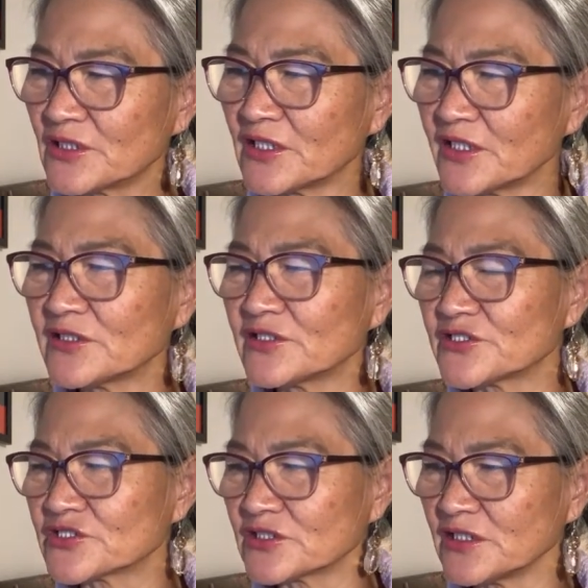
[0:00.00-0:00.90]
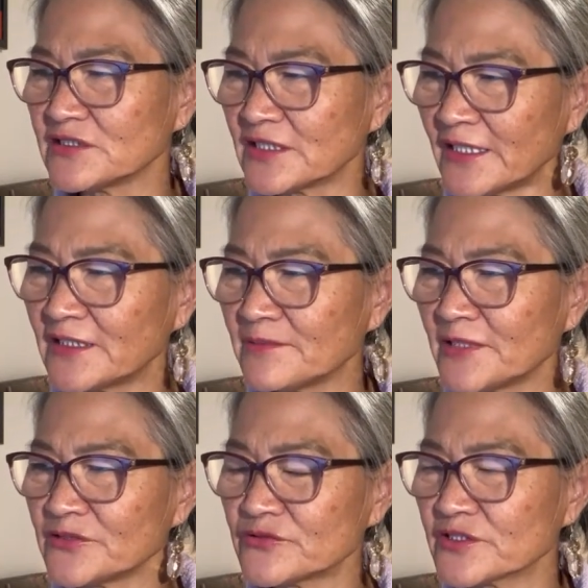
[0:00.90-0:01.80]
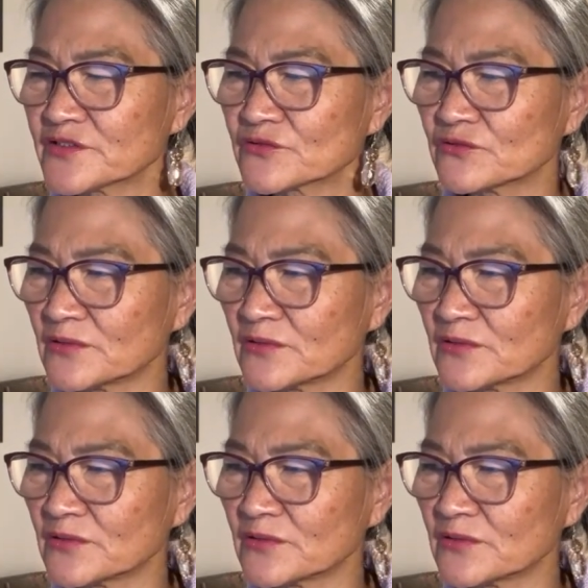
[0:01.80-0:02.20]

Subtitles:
English in elementary school